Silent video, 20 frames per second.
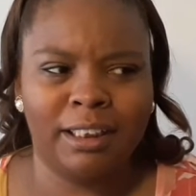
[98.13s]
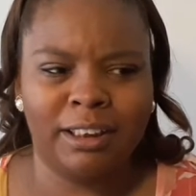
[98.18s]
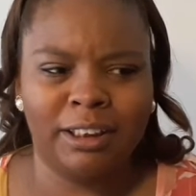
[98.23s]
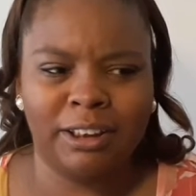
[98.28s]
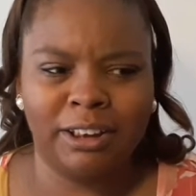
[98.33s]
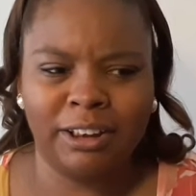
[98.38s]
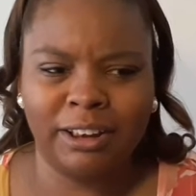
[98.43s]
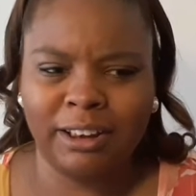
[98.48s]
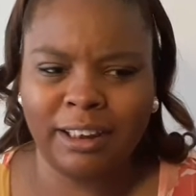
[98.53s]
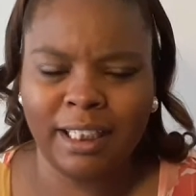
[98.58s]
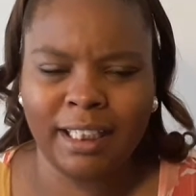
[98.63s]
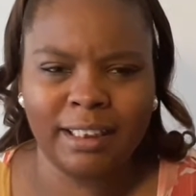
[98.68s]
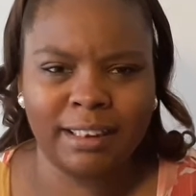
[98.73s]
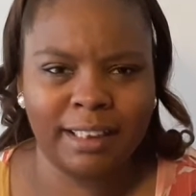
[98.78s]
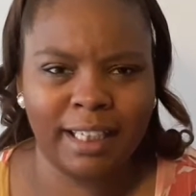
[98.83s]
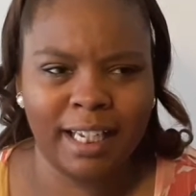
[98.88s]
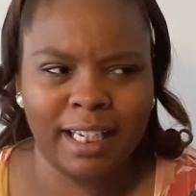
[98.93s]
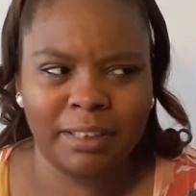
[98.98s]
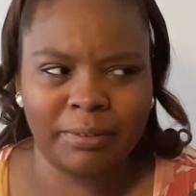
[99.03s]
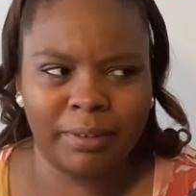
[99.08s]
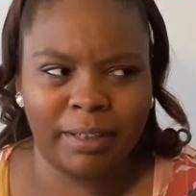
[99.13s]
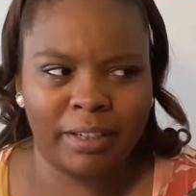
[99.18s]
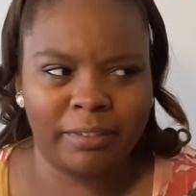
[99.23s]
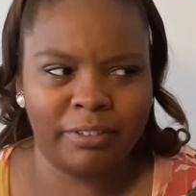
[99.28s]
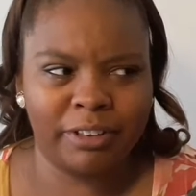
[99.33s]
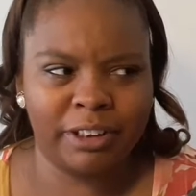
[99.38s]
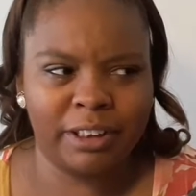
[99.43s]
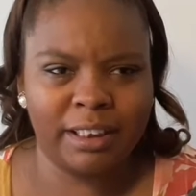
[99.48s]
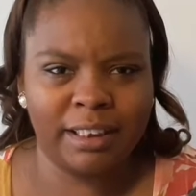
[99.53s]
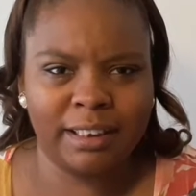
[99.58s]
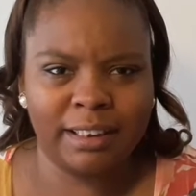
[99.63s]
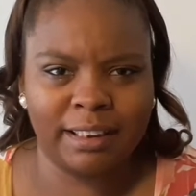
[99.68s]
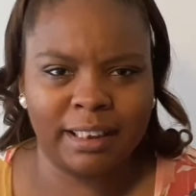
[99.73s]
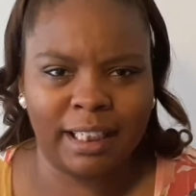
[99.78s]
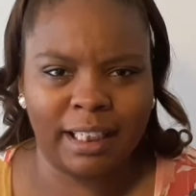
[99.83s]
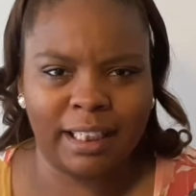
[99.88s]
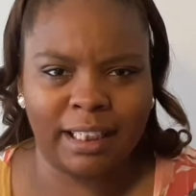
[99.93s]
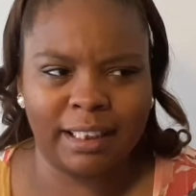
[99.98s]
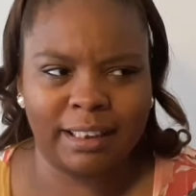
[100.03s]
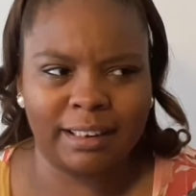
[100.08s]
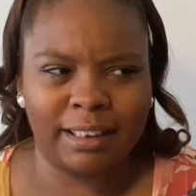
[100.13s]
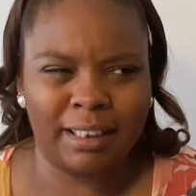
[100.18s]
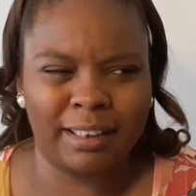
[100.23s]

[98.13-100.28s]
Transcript: she says whatever she says.